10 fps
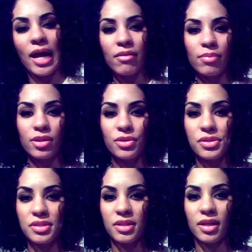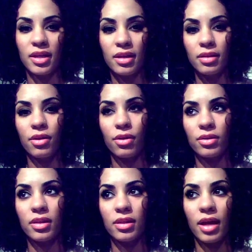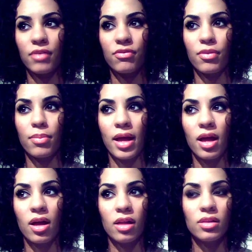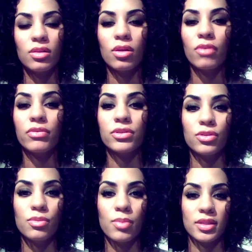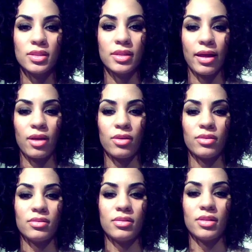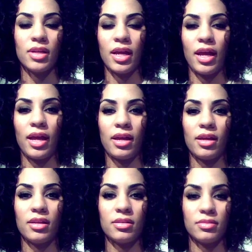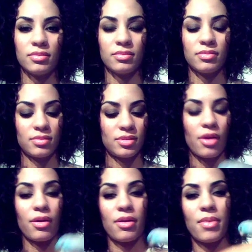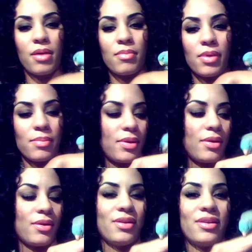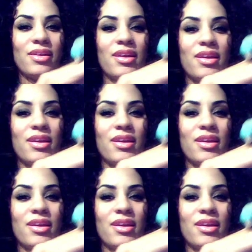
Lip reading: have been using the Kinky Curly line for about a little over 2 months now, and sorry about my parent.